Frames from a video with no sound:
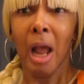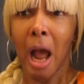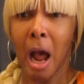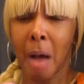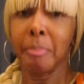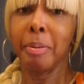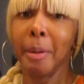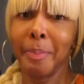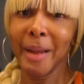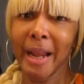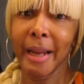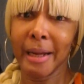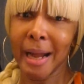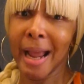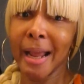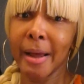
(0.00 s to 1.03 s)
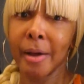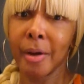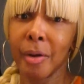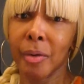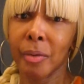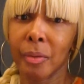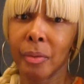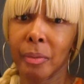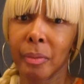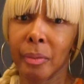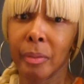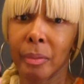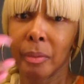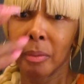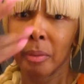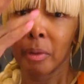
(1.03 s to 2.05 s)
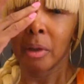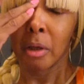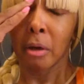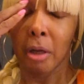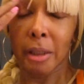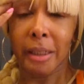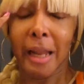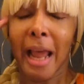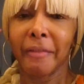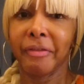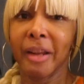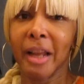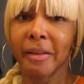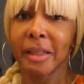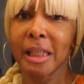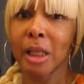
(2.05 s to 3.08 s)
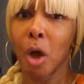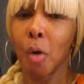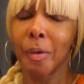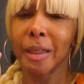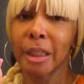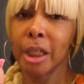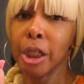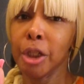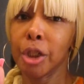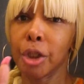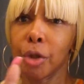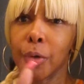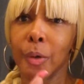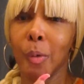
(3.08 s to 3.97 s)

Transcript: I'm prepared now because life lessons always teaches you,